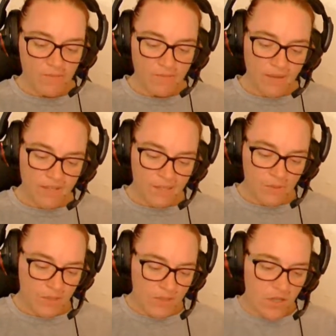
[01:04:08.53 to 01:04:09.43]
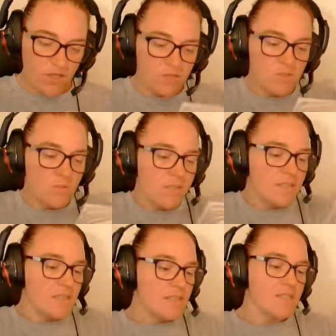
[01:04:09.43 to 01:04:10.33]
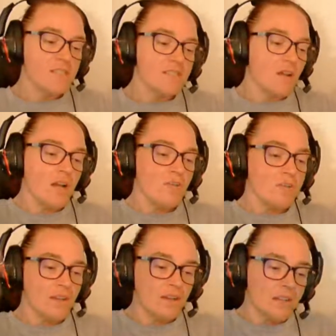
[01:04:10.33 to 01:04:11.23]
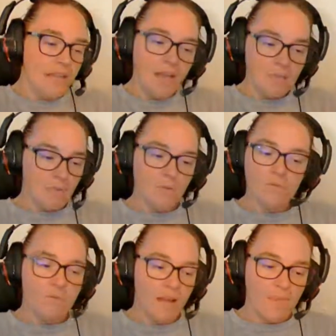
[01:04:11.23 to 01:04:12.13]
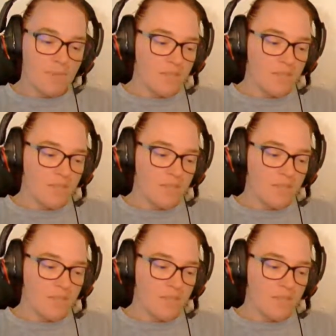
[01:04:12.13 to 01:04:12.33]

Might as well call to the wind. She's gone without a cap or wrap.